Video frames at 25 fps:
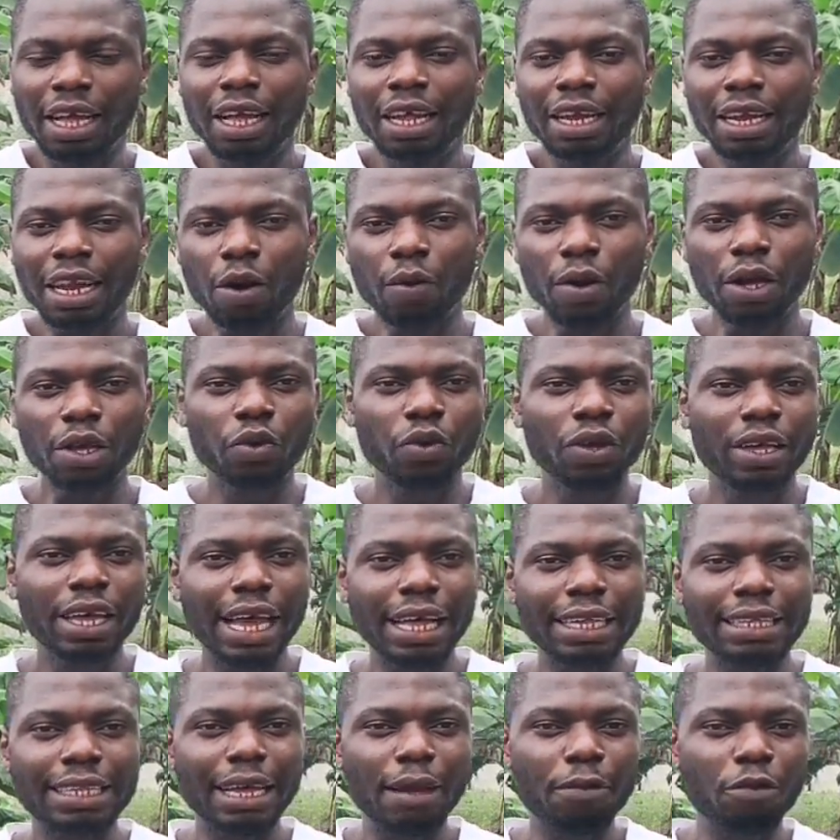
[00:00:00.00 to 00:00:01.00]
Now when you
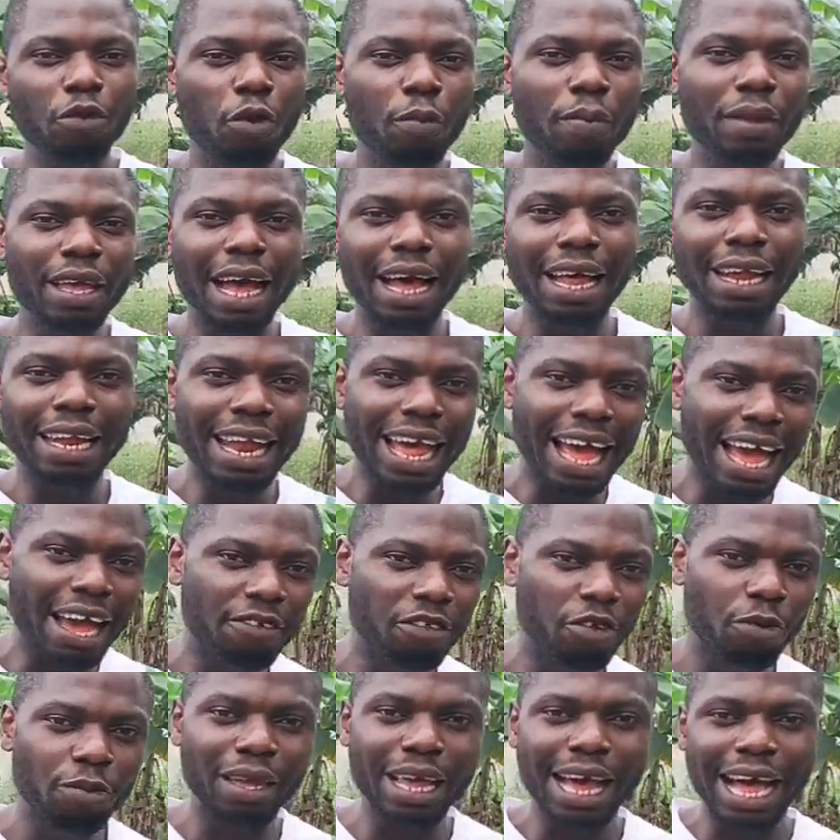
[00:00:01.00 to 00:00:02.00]
get them, they'll be alive,
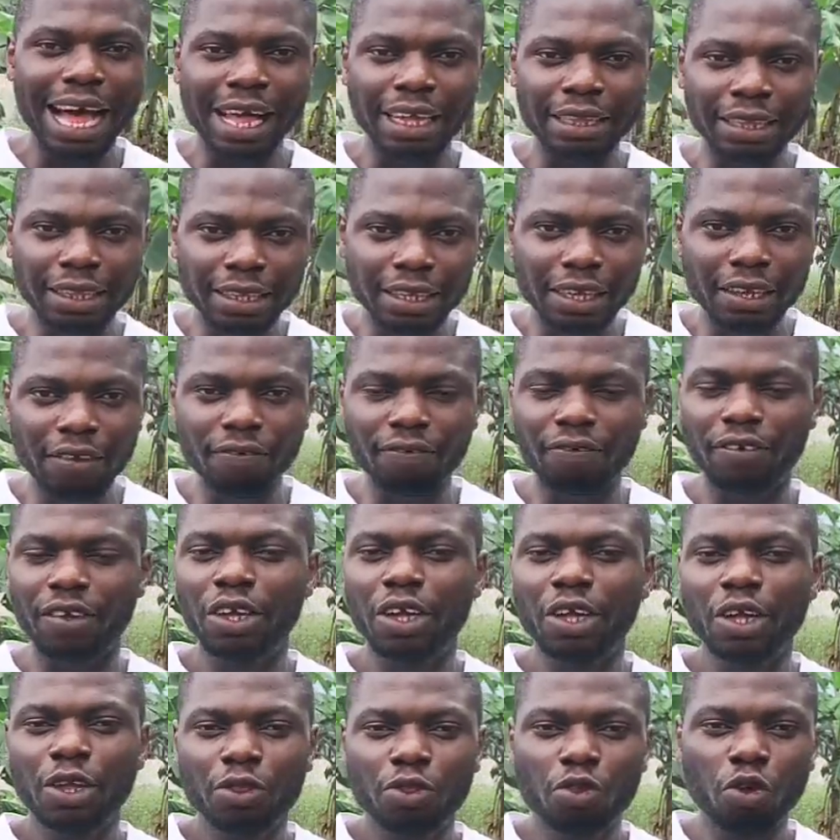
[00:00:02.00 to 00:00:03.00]
they'll be active.
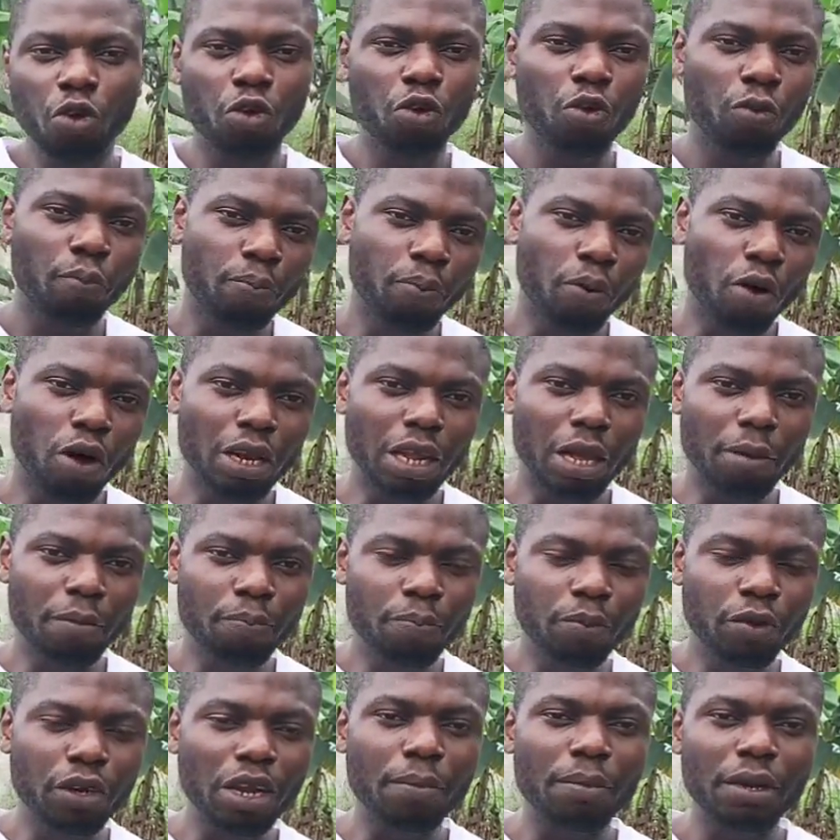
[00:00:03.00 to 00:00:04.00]
So you pour them,
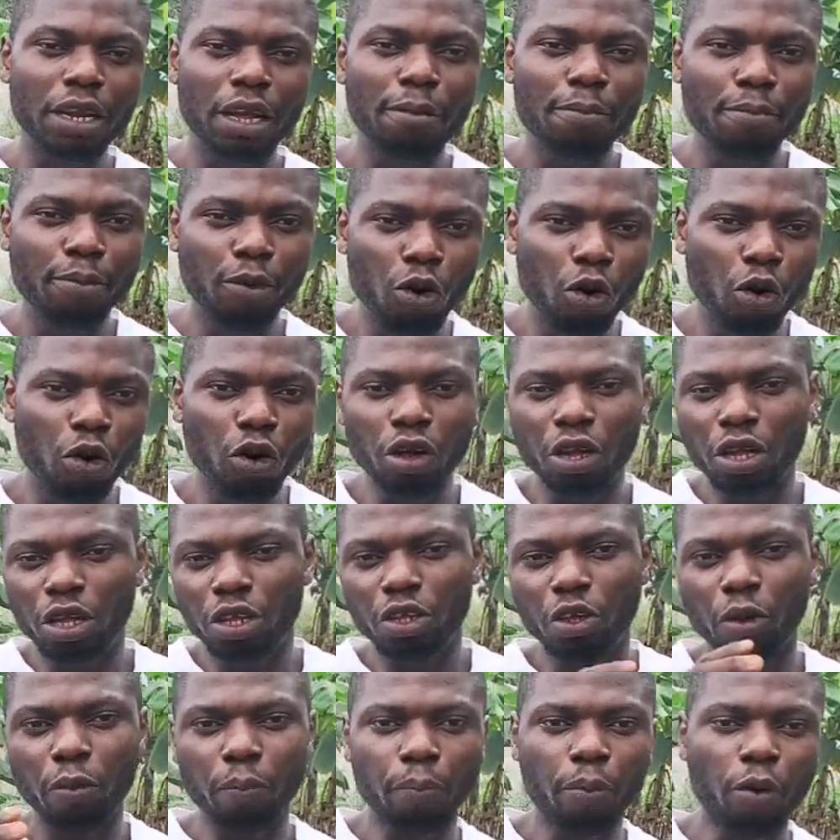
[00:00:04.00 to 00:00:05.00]
put them in a bowl,
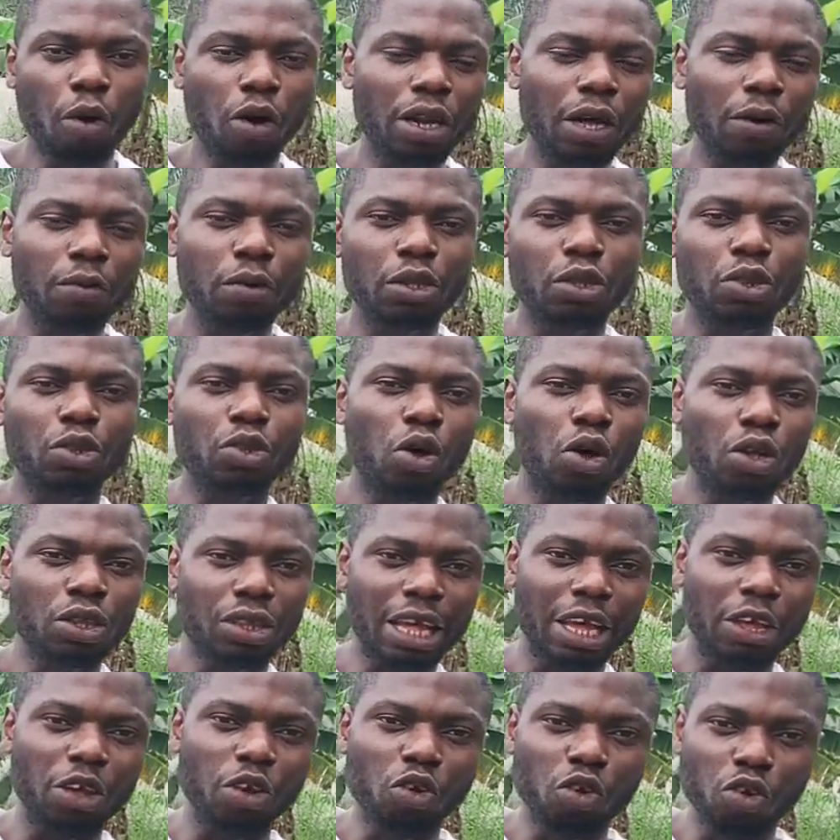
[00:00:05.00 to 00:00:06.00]
you pour them with salt
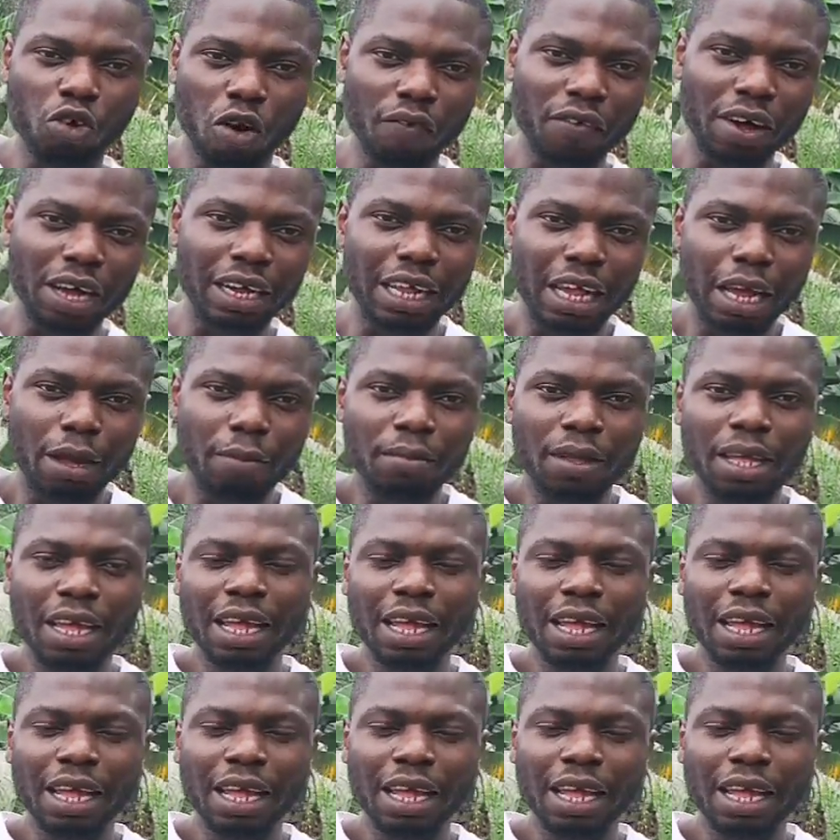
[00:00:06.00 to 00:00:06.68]
and you cover them.